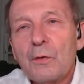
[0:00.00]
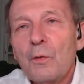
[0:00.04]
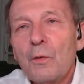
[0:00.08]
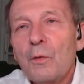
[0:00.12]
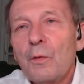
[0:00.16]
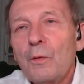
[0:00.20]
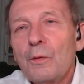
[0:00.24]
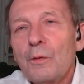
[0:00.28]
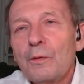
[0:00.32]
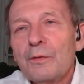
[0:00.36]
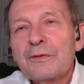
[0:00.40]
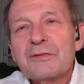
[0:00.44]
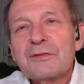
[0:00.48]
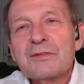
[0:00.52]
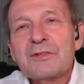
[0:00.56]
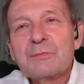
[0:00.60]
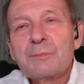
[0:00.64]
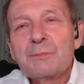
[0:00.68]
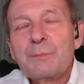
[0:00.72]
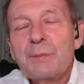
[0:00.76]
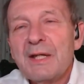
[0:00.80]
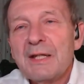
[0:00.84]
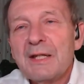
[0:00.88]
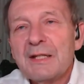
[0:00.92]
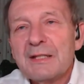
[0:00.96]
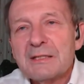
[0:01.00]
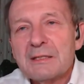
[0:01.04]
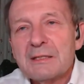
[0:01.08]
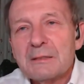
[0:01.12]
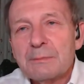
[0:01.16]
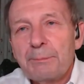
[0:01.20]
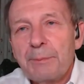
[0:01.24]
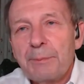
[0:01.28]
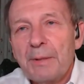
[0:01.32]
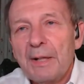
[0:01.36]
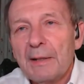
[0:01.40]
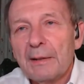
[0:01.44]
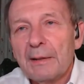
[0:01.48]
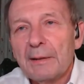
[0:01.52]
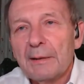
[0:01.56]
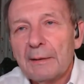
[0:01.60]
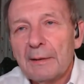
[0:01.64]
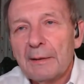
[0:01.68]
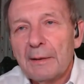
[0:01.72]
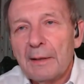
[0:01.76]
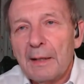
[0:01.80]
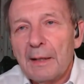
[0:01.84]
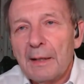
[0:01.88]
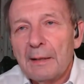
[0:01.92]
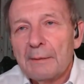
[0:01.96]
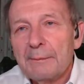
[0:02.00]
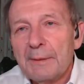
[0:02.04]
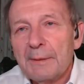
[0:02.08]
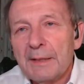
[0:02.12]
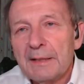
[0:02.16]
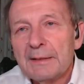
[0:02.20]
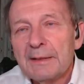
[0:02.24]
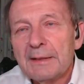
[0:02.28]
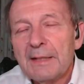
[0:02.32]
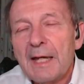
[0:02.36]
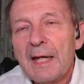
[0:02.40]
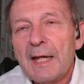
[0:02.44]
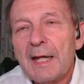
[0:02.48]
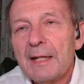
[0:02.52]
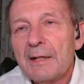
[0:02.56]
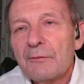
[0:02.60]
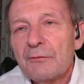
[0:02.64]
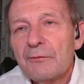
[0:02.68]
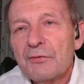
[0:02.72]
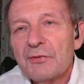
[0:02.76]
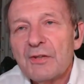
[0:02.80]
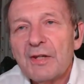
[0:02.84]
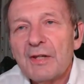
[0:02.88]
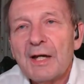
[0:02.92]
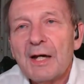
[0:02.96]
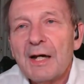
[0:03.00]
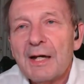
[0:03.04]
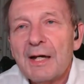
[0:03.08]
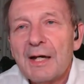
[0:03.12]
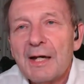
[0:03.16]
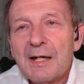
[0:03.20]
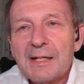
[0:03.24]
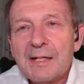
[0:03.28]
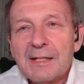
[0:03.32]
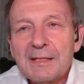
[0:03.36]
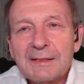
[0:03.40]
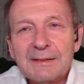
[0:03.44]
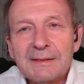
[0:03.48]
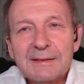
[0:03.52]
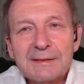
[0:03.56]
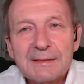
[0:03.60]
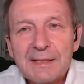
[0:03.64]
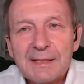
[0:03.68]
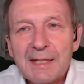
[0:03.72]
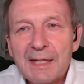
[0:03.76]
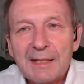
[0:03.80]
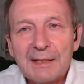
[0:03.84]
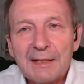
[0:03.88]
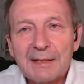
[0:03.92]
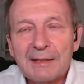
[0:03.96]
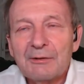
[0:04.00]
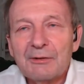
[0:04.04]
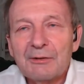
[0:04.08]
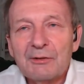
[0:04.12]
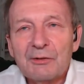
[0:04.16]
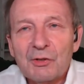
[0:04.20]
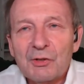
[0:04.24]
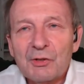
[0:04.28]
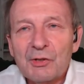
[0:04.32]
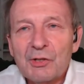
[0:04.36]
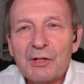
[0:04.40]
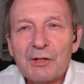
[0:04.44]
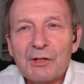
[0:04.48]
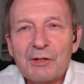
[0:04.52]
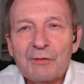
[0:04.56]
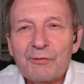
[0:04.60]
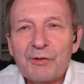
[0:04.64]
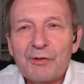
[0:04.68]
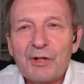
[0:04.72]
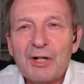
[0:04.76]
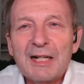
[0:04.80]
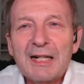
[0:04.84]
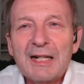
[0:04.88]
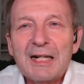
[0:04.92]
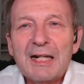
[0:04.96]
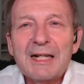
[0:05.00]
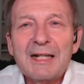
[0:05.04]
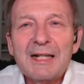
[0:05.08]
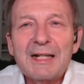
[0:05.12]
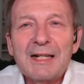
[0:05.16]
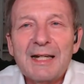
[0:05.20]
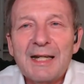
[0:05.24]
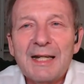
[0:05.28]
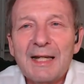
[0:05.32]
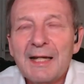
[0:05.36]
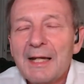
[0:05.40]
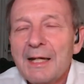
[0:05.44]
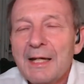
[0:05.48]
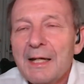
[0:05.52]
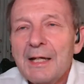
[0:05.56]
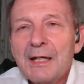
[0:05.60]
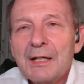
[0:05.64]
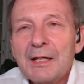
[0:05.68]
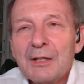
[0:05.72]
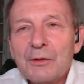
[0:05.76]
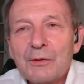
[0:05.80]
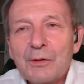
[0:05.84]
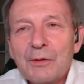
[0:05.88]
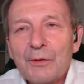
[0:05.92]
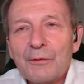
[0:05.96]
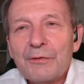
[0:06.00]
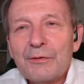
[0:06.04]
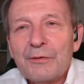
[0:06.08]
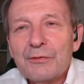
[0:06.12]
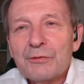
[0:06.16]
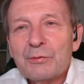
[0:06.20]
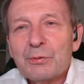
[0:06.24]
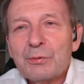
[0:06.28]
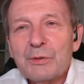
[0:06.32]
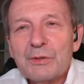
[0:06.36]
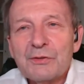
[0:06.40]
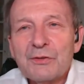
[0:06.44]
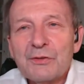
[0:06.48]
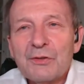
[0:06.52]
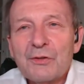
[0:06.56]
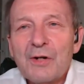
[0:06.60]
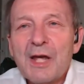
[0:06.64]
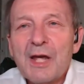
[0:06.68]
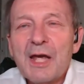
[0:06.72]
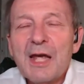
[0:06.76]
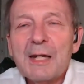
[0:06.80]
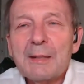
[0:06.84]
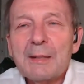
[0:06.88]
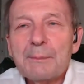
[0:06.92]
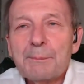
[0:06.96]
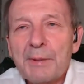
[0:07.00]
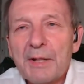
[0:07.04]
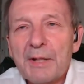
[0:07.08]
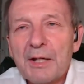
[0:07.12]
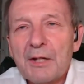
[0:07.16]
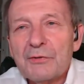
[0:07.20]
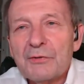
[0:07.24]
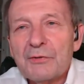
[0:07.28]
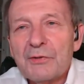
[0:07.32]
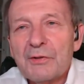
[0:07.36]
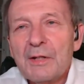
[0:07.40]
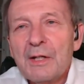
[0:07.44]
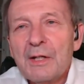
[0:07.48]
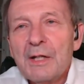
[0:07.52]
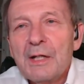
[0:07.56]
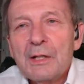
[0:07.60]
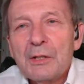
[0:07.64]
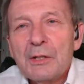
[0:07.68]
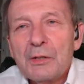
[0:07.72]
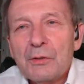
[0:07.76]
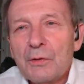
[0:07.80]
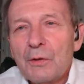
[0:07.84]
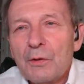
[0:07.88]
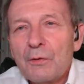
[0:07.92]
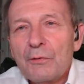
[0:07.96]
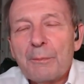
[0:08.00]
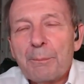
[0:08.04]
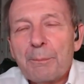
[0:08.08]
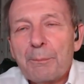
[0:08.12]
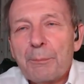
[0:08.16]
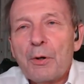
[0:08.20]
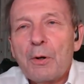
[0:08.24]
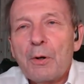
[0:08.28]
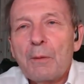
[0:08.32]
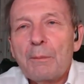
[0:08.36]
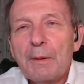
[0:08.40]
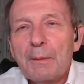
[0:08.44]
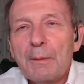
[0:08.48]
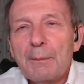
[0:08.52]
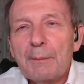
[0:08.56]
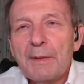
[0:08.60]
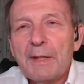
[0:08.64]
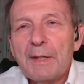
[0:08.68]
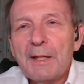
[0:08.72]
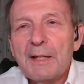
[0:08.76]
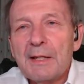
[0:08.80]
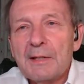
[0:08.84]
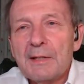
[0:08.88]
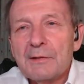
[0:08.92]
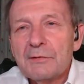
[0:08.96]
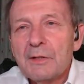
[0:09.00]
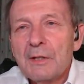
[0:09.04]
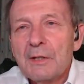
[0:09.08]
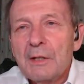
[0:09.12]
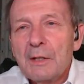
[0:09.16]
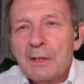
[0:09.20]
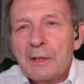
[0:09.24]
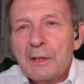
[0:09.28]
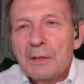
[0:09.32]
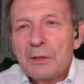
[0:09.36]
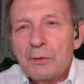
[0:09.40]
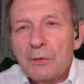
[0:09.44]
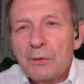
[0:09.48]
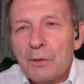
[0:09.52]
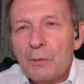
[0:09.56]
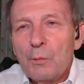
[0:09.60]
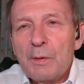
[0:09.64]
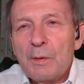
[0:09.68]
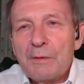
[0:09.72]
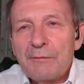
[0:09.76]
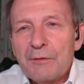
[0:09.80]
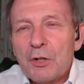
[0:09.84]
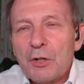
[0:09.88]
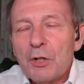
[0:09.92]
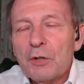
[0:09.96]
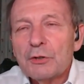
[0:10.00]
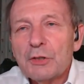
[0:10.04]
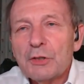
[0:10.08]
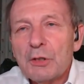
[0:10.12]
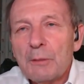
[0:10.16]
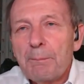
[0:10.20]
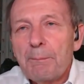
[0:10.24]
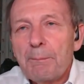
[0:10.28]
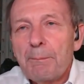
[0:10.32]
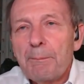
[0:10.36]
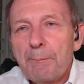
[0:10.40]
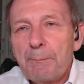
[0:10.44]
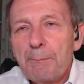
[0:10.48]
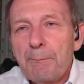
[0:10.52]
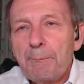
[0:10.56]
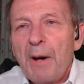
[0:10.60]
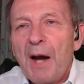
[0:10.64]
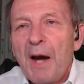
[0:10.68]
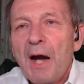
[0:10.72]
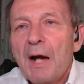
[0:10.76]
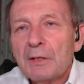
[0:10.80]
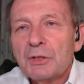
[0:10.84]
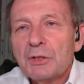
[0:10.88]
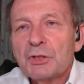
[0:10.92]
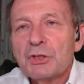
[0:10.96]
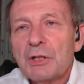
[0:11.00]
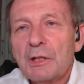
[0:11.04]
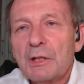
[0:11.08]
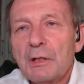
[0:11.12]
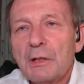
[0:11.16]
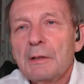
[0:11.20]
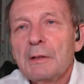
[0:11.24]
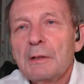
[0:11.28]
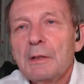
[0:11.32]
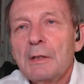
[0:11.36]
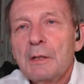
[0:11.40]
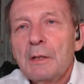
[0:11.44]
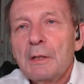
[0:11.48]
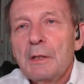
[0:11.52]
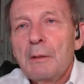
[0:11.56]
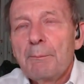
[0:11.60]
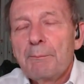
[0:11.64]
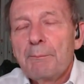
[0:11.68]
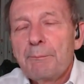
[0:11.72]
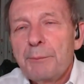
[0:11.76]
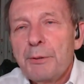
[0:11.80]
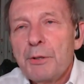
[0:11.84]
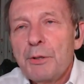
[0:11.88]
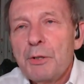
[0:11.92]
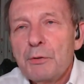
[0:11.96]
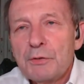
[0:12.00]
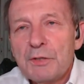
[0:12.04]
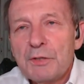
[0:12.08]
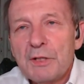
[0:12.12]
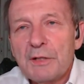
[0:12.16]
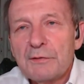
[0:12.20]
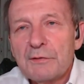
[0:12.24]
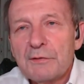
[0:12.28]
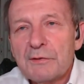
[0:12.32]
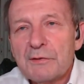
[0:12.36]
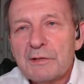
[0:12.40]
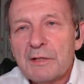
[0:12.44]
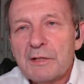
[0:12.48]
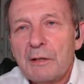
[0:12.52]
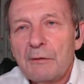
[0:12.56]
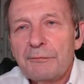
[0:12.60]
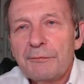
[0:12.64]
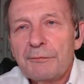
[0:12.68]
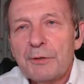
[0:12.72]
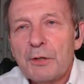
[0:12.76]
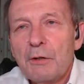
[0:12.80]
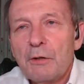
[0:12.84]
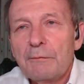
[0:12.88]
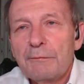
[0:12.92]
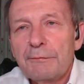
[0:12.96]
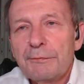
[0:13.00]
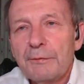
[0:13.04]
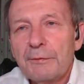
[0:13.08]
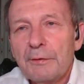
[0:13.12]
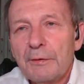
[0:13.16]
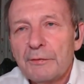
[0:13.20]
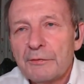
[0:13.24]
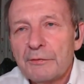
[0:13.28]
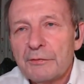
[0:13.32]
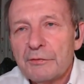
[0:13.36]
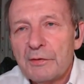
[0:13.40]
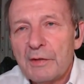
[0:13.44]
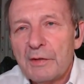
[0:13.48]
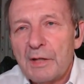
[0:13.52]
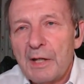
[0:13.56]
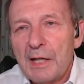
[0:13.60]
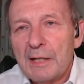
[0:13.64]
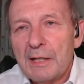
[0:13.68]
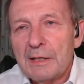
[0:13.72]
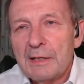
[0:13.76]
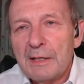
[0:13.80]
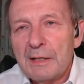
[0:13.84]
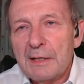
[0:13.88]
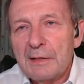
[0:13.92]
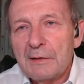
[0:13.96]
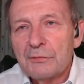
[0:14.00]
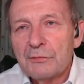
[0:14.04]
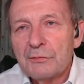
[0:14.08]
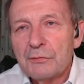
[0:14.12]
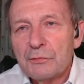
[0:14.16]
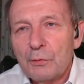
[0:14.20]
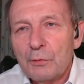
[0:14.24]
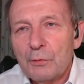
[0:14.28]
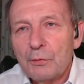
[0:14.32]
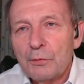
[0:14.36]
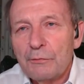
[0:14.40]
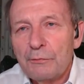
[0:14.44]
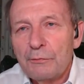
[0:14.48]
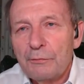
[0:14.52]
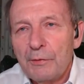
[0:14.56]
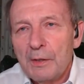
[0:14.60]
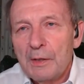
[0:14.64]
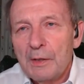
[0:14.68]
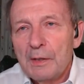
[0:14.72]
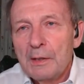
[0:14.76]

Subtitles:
all this is being spun. The head of CIA said very clearly, this was great because, the problem is, we've got to puncture Putin's self-confidence and his sort of